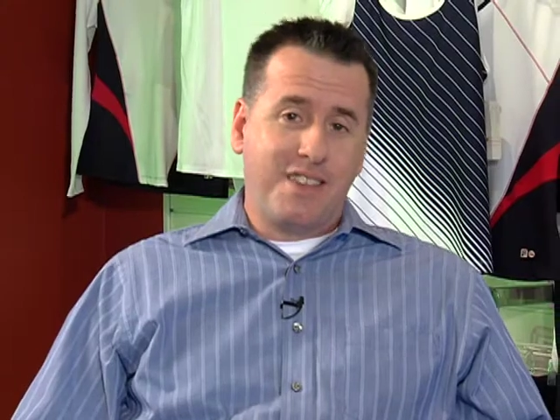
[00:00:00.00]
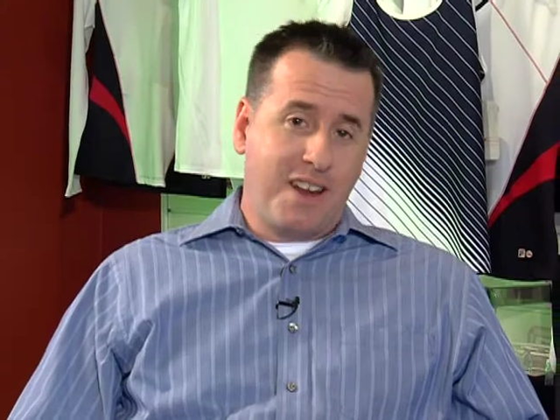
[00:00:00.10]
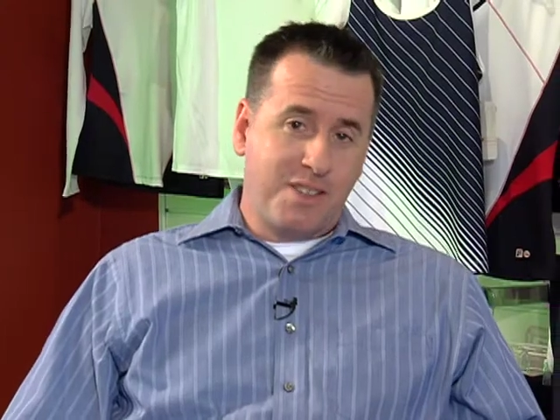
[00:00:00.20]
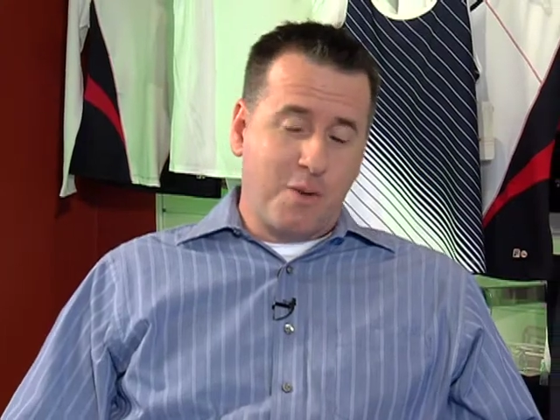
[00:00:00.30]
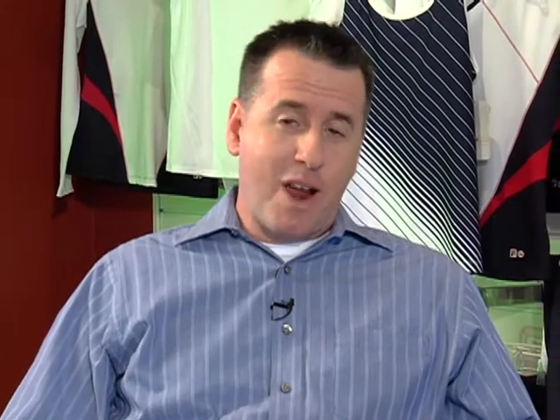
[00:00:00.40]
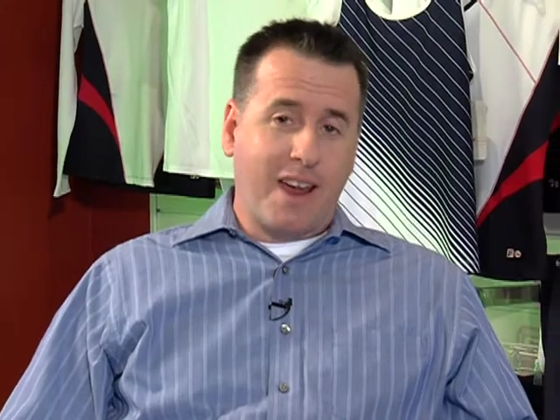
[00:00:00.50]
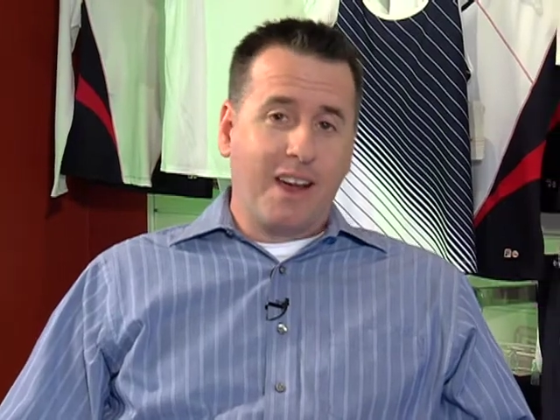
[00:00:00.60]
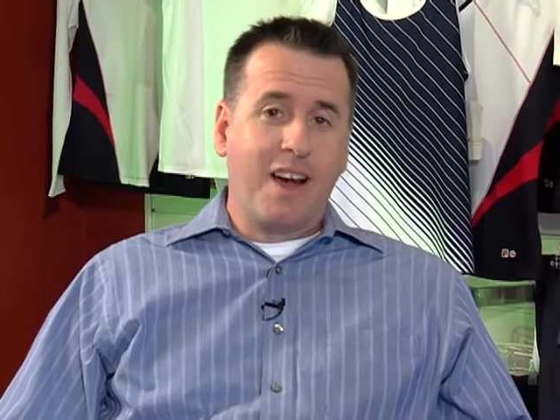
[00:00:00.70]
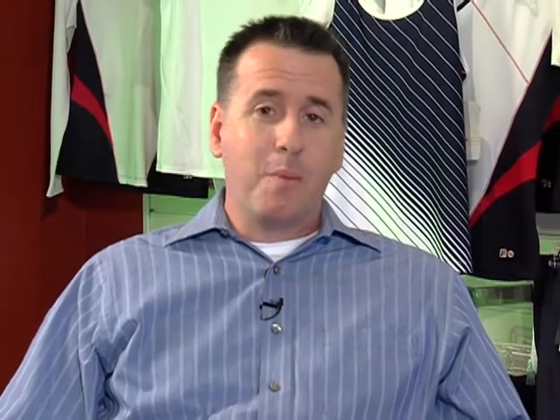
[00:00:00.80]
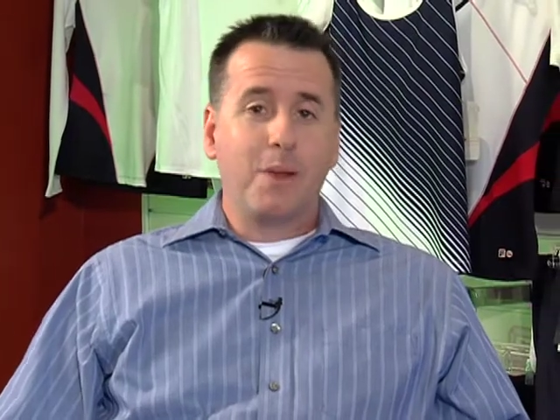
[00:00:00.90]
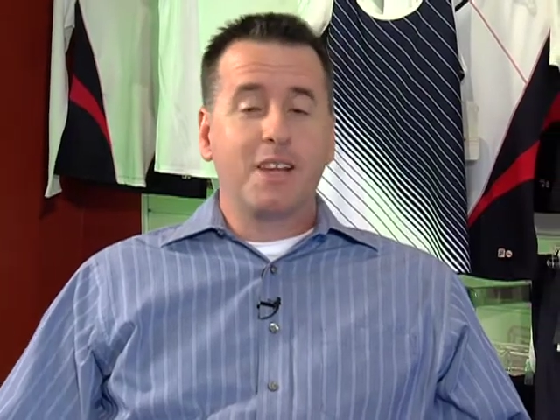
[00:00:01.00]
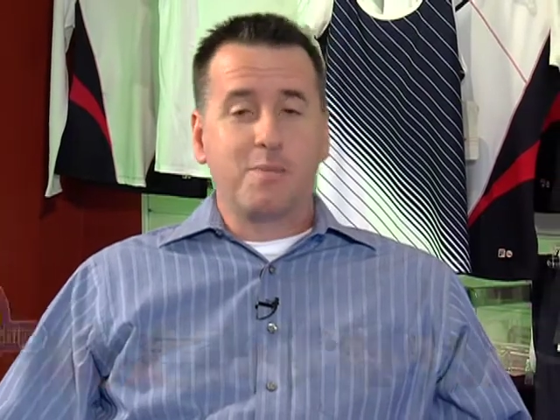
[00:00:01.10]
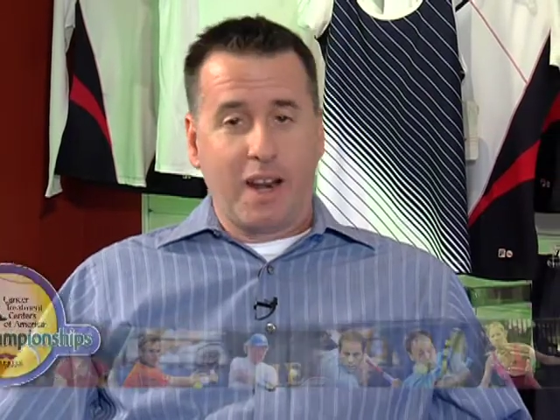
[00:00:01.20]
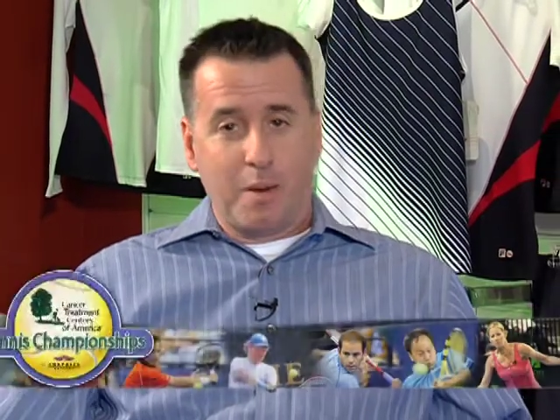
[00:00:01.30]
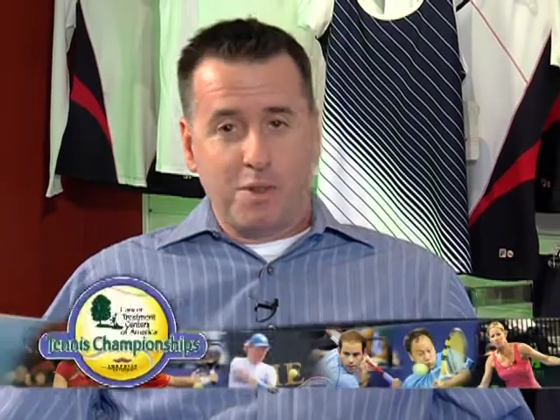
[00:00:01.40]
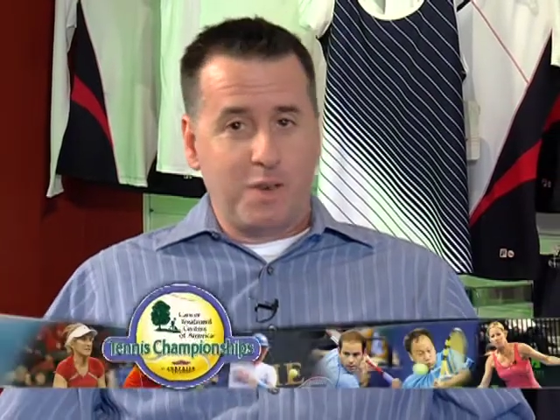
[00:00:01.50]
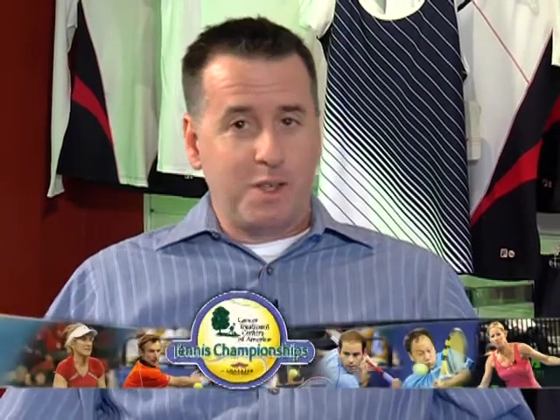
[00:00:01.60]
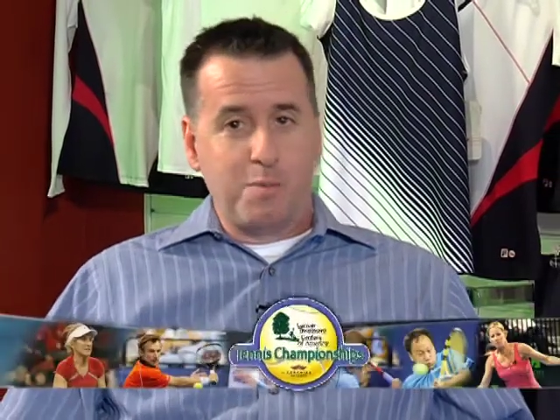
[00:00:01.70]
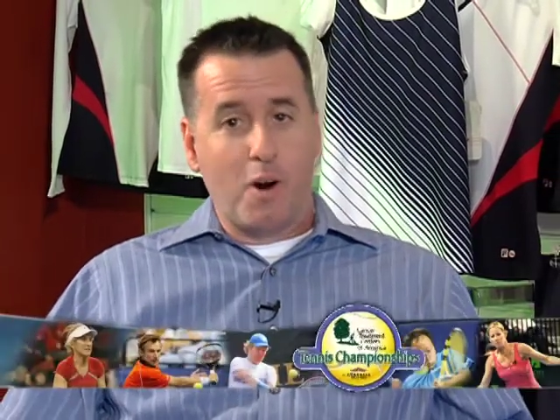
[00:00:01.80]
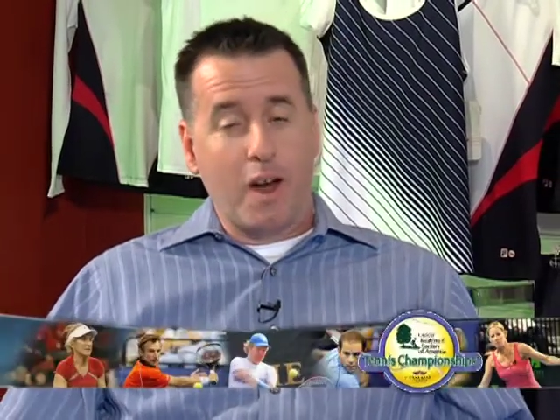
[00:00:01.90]
Tennis and Racket Complex. My name is
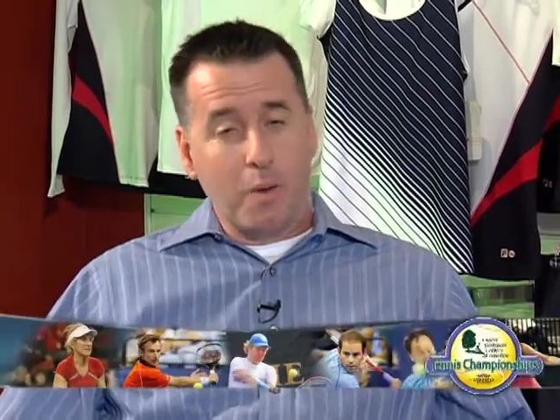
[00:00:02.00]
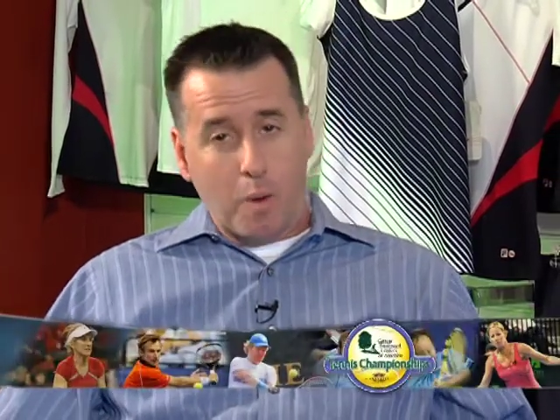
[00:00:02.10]
Vince Marotta.